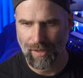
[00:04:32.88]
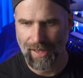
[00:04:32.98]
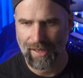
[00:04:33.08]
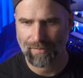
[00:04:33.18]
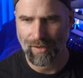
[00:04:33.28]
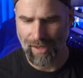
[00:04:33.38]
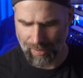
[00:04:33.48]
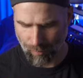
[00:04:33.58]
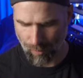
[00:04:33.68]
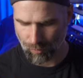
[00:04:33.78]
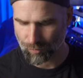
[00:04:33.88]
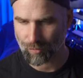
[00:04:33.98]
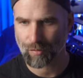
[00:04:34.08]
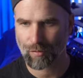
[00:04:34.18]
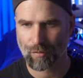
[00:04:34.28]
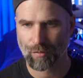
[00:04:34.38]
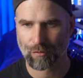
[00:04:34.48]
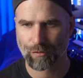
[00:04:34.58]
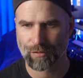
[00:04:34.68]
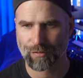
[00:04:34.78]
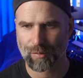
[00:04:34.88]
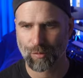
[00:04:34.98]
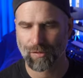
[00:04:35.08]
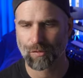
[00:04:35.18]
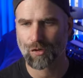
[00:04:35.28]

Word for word: and I want fifty percent.